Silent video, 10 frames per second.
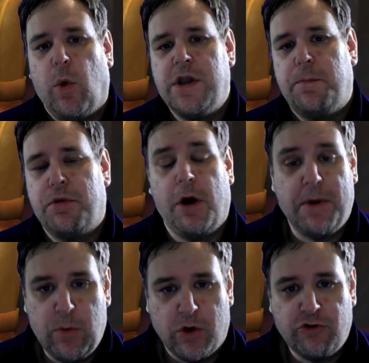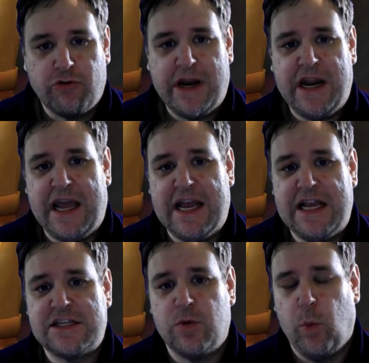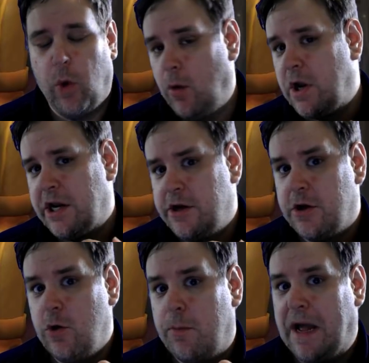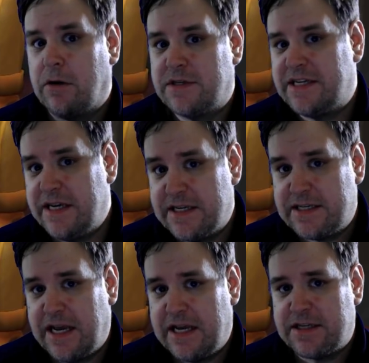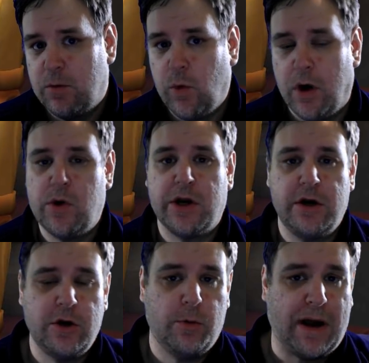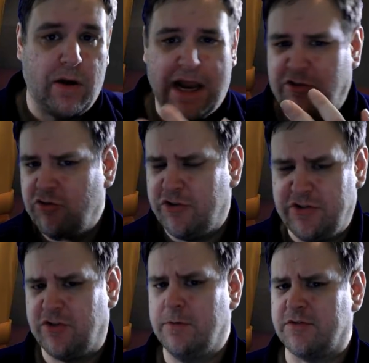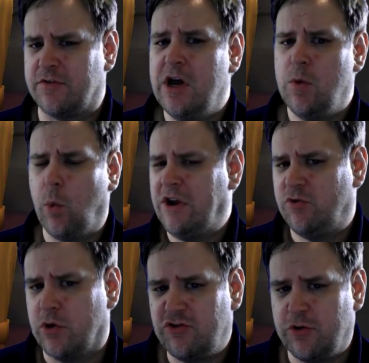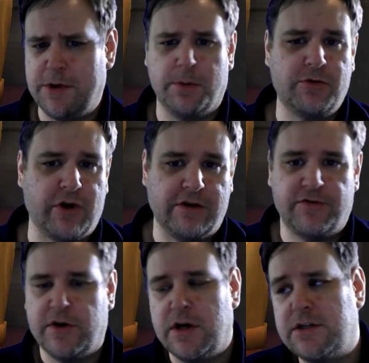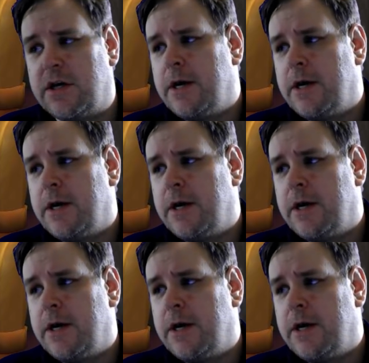you're probably wondering is what are we going to do about tier sets and what are we going to do about legendaries in terms of which one should be upgraded first.